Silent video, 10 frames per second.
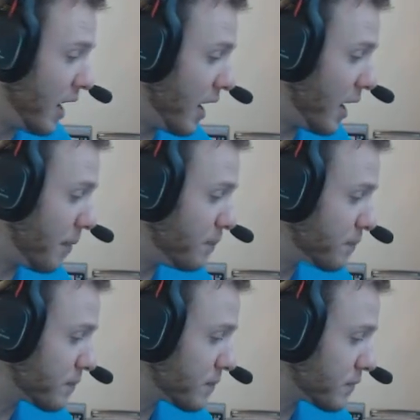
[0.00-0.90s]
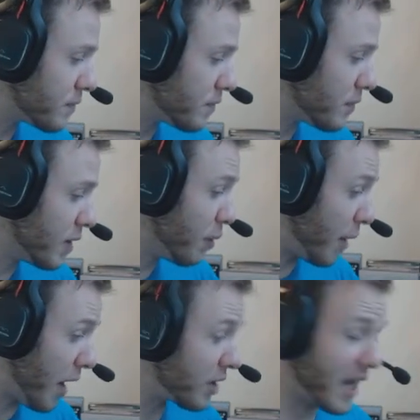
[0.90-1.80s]
But
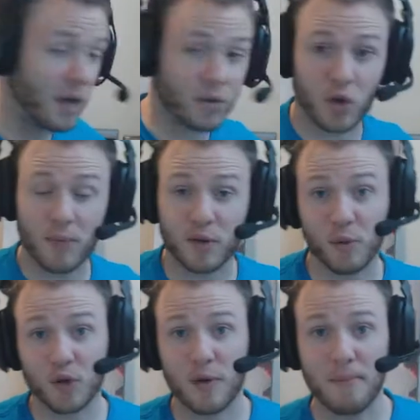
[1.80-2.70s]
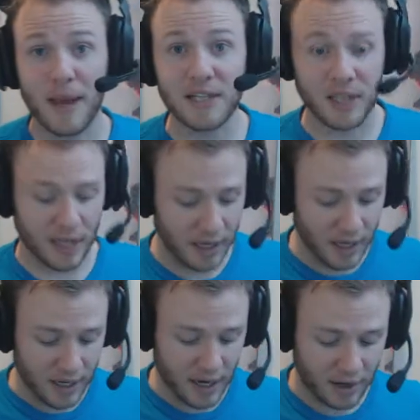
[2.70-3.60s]
by all accounts, the script was supposed to be amazing,
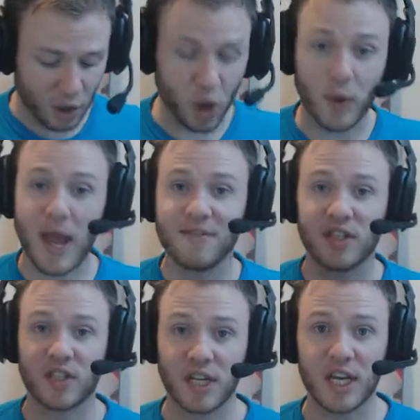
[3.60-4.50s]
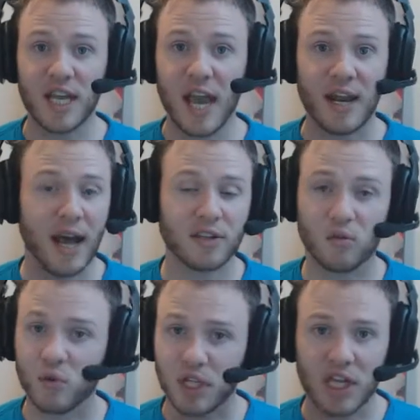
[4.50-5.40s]
and although we haven't seen it yet and it
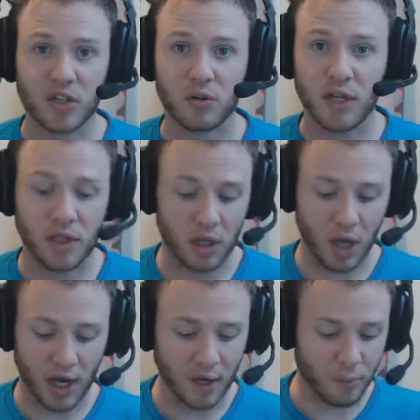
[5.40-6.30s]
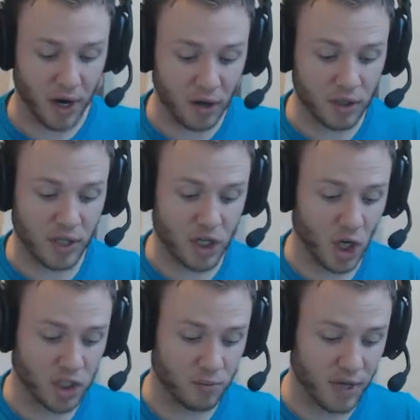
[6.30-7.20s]
hasn't released or leaked online, apparently they
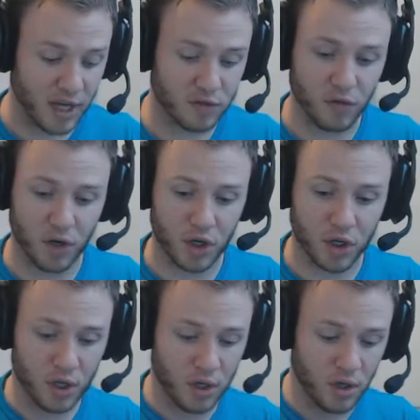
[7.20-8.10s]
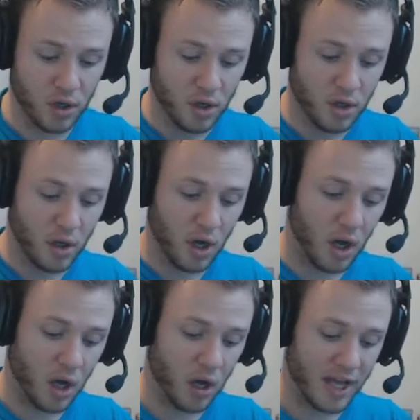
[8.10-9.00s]
shot some test footage,
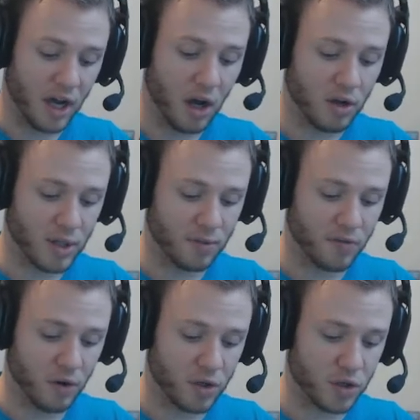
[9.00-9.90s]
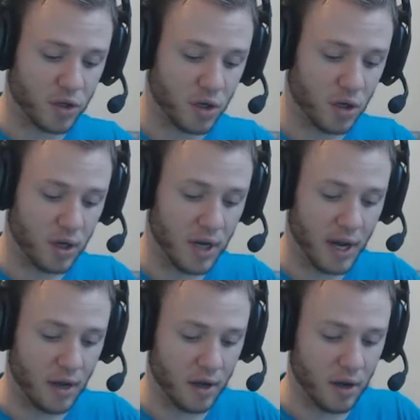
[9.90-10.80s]
like concept footage,
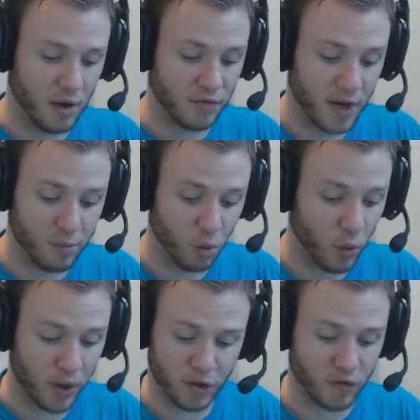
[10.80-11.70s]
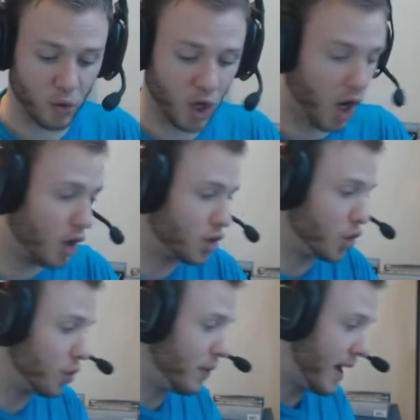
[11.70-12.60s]
of Deadpool wearing his full
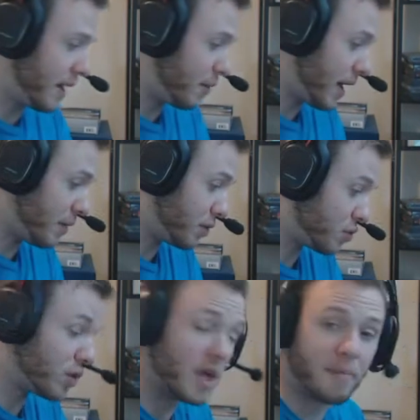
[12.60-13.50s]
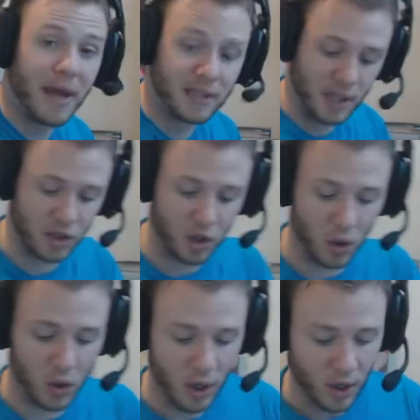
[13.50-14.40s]
costume, and it was really amazing.
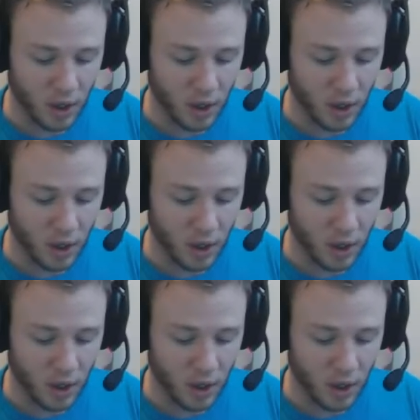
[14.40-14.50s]
So